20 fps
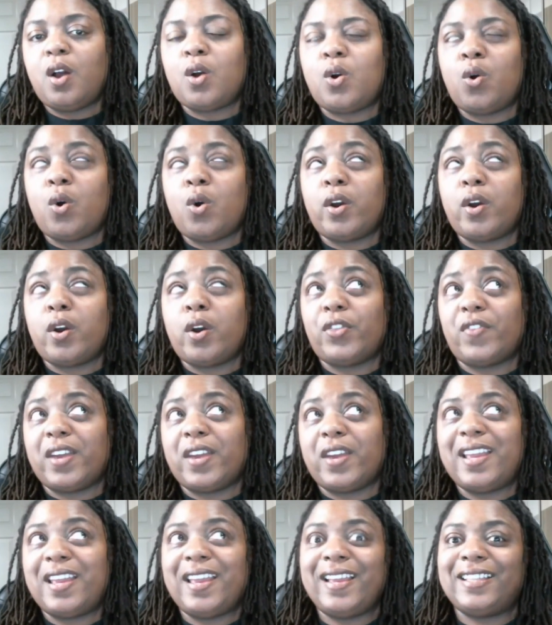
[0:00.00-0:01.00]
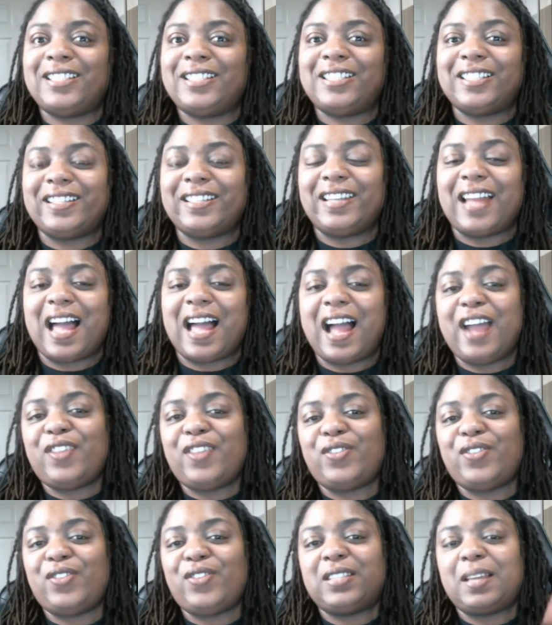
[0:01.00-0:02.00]
Quarter three is July
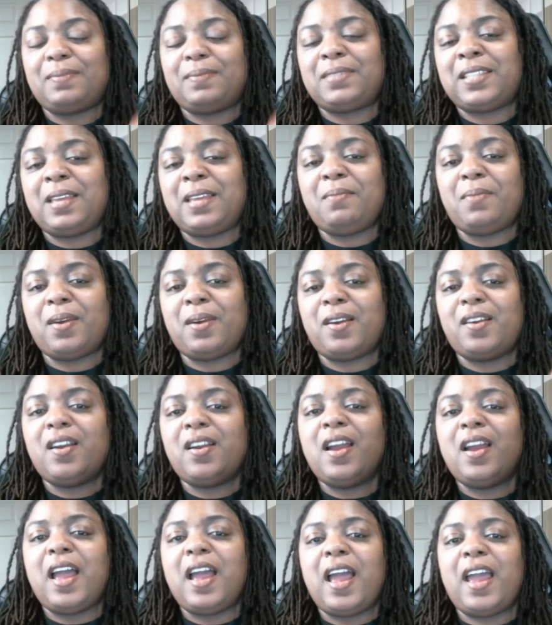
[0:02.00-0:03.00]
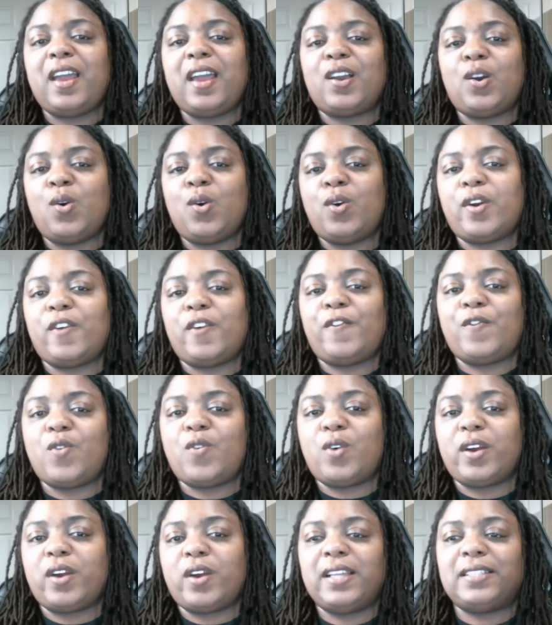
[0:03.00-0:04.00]
through September. And quarter
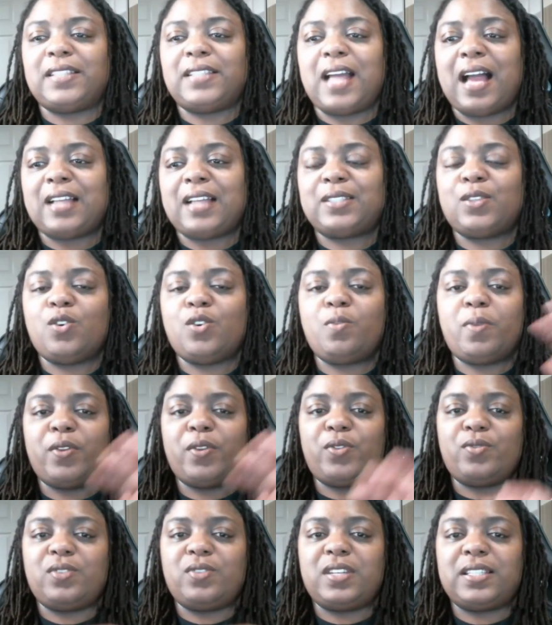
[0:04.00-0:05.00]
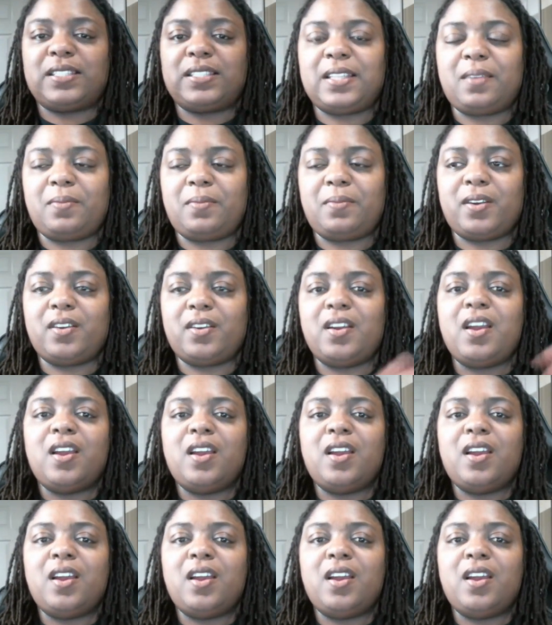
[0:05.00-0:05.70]
four is October through December.